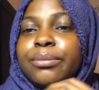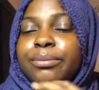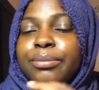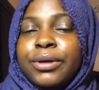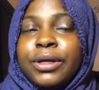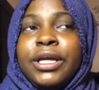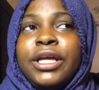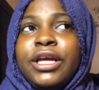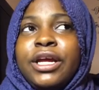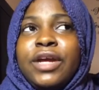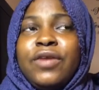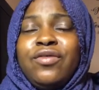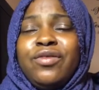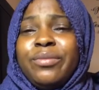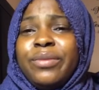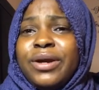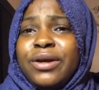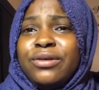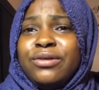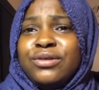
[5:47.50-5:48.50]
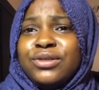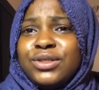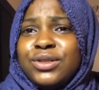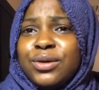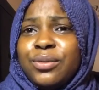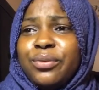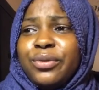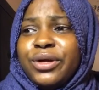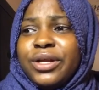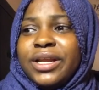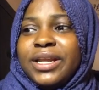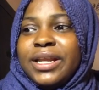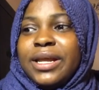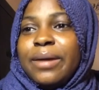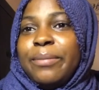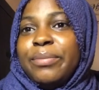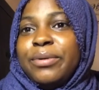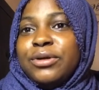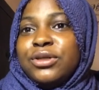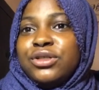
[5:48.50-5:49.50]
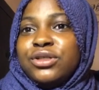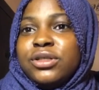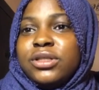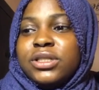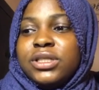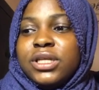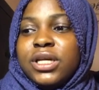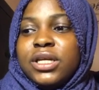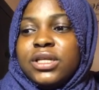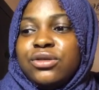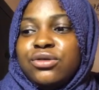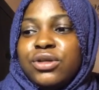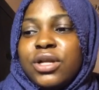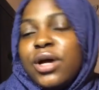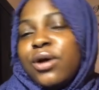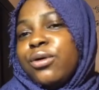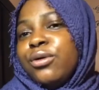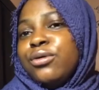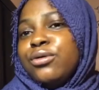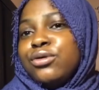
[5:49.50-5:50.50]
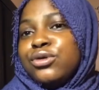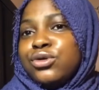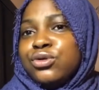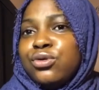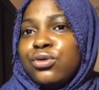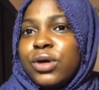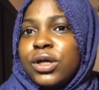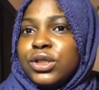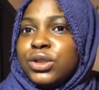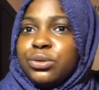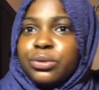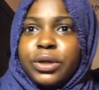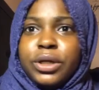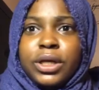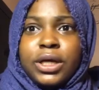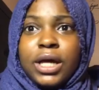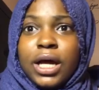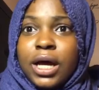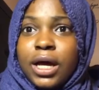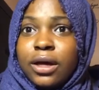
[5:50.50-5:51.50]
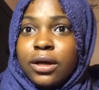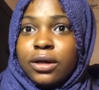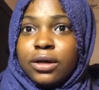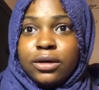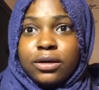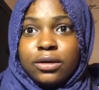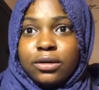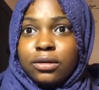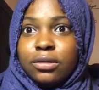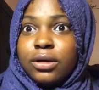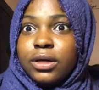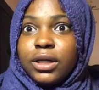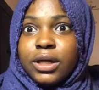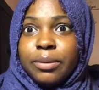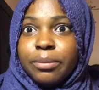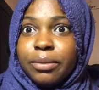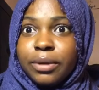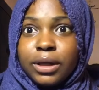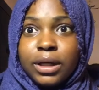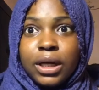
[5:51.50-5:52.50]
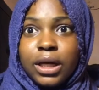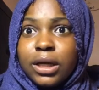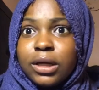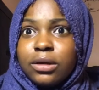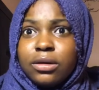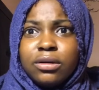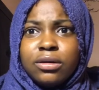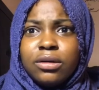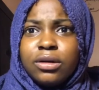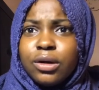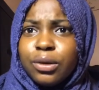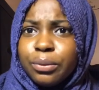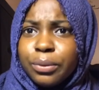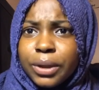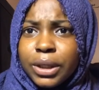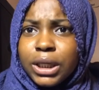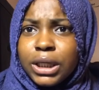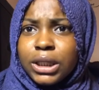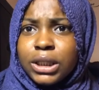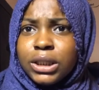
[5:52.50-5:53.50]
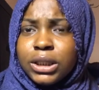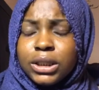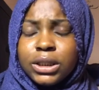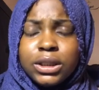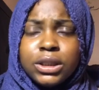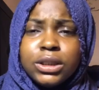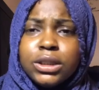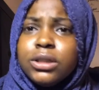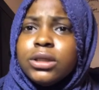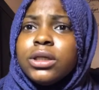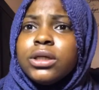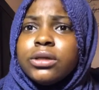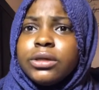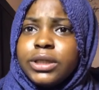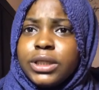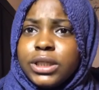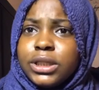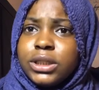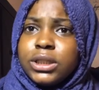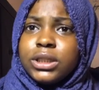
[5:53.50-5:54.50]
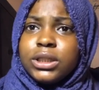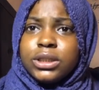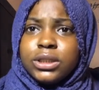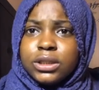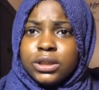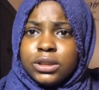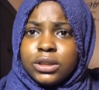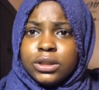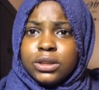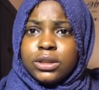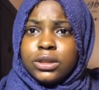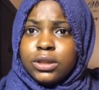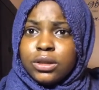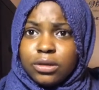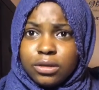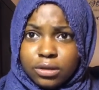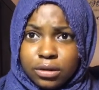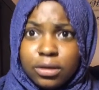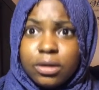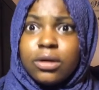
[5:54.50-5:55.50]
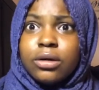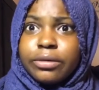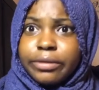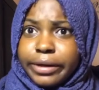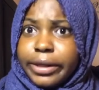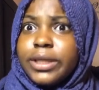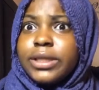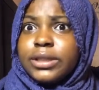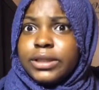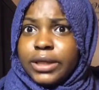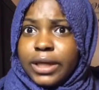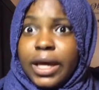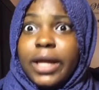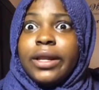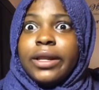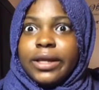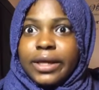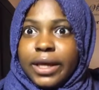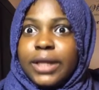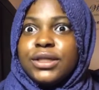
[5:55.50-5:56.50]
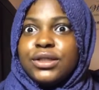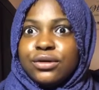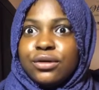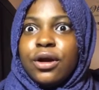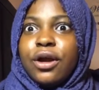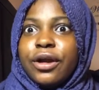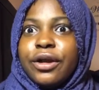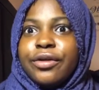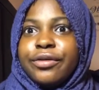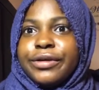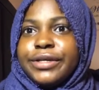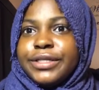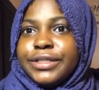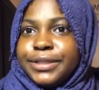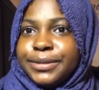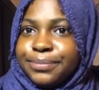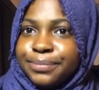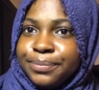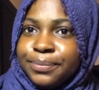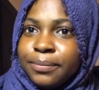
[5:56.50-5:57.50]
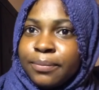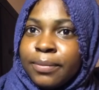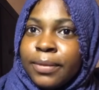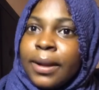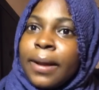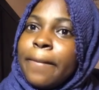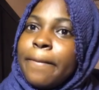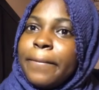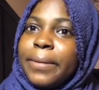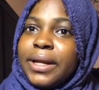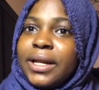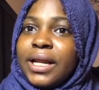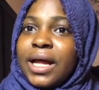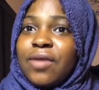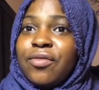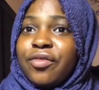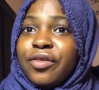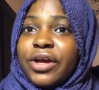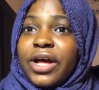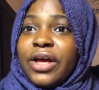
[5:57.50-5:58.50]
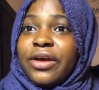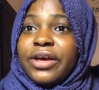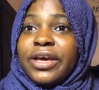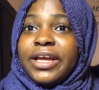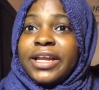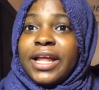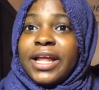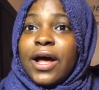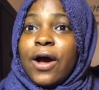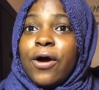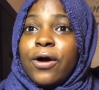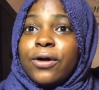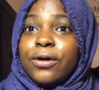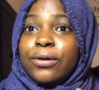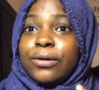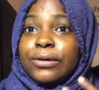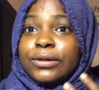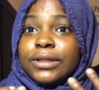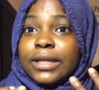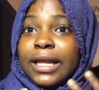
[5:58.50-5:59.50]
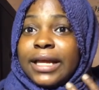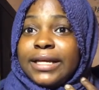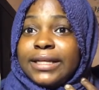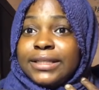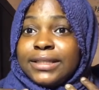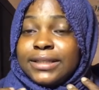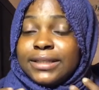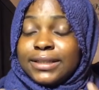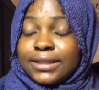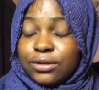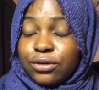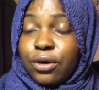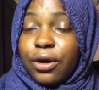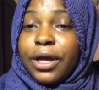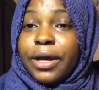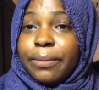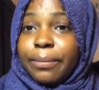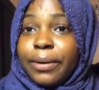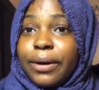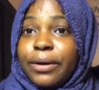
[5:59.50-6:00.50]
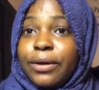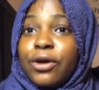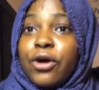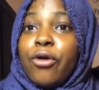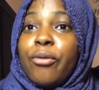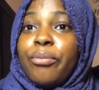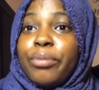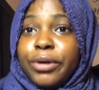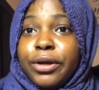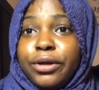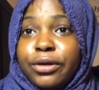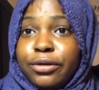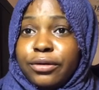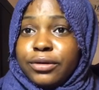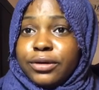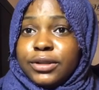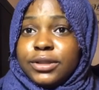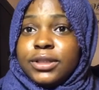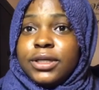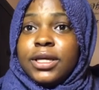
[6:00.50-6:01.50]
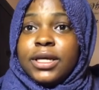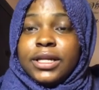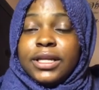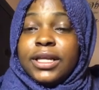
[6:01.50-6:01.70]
But here, if you're married to someone and that person said you're not going to school, I swear to God, you're going to be like, you know what? You're crazy. And yes, you are crazy. But in Africa, you cannot, like, talk about your opinions.